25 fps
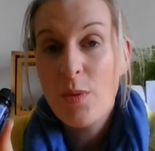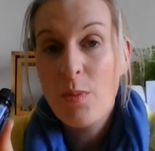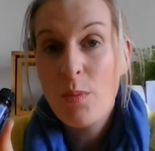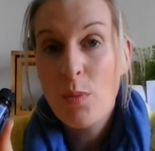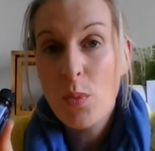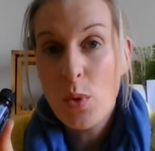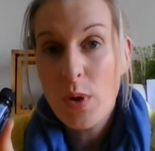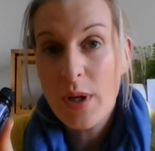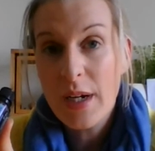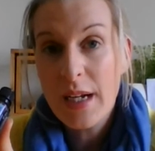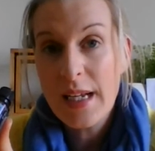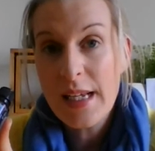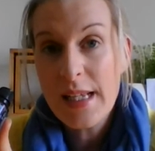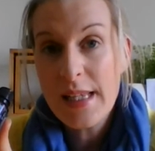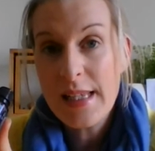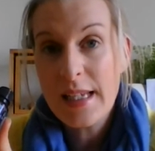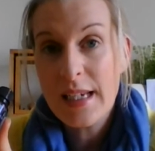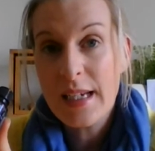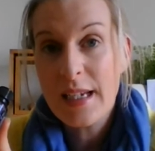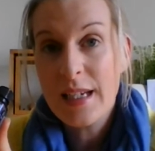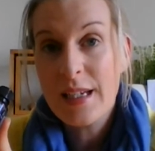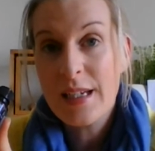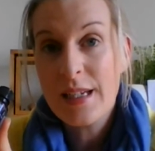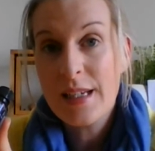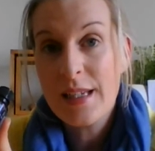morning
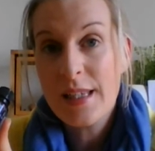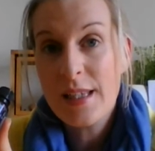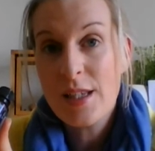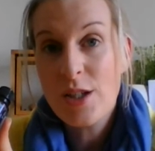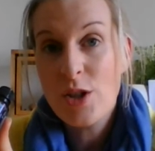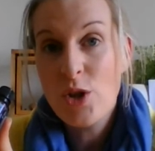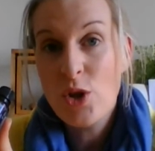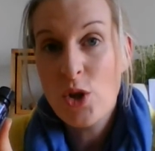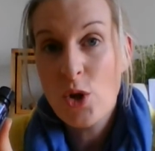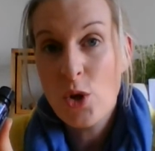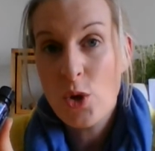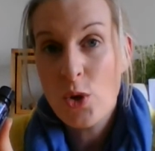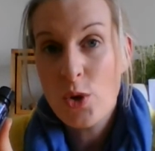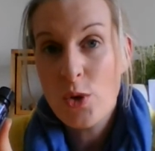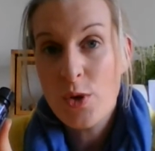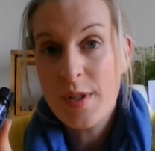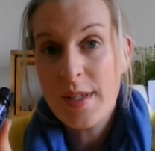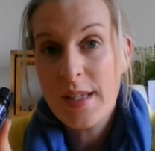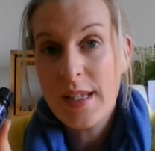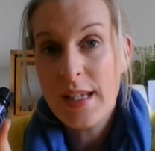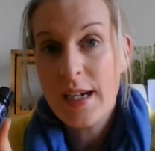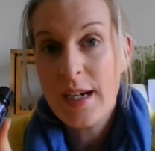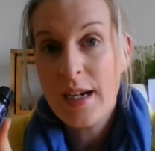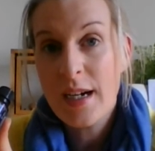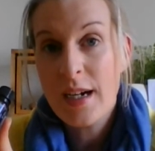sickness,
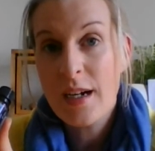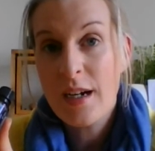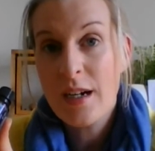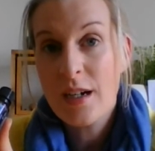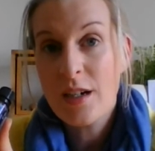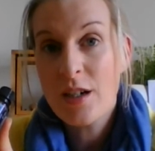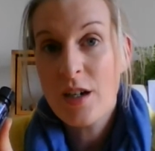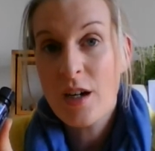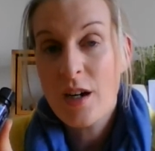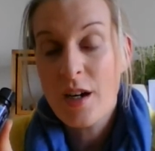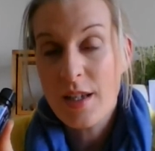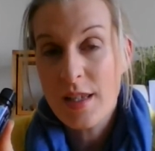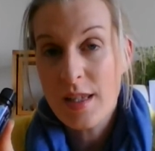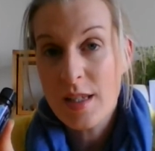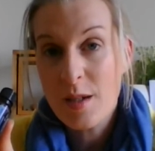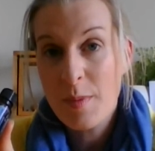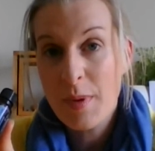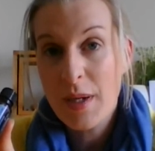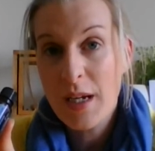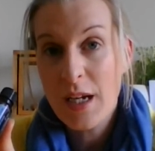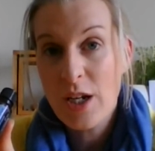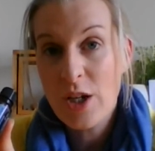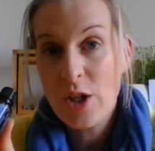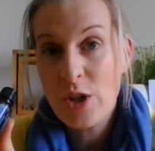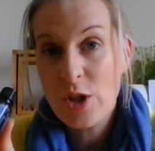nausea,
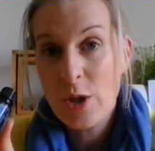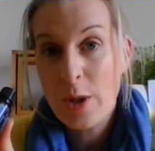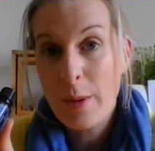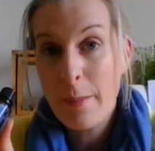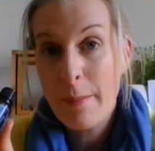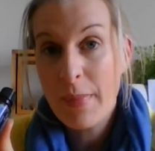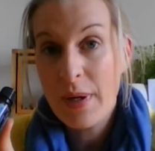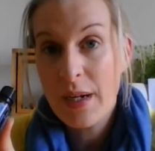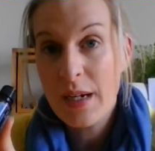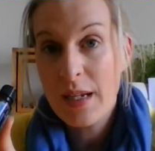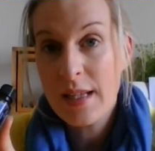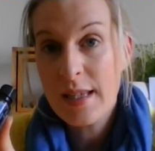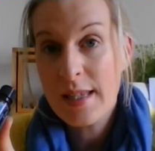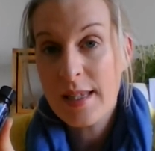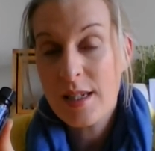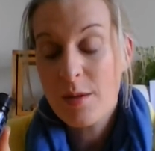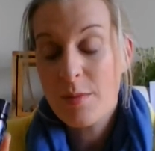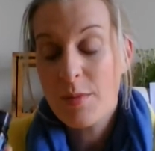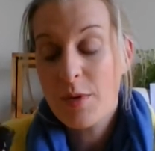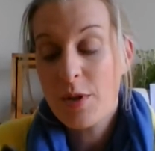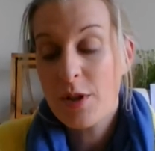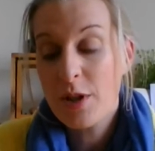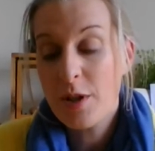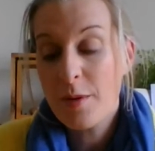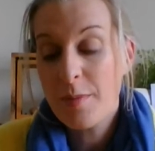constipation, mild
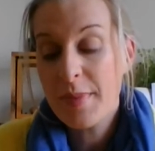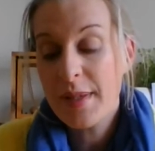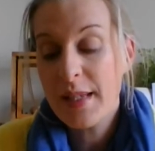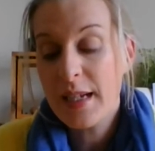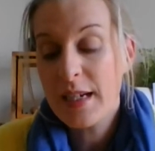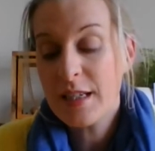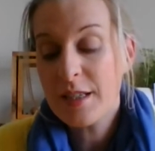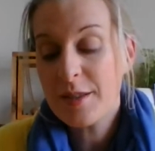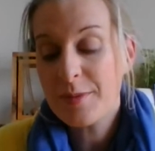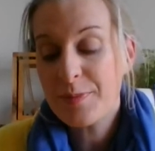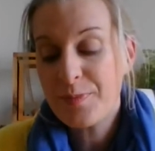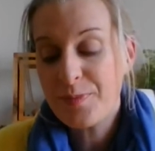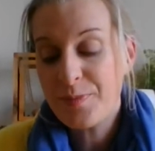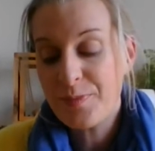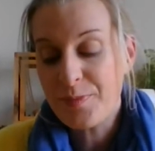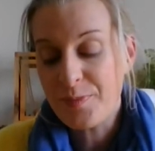stomach upset.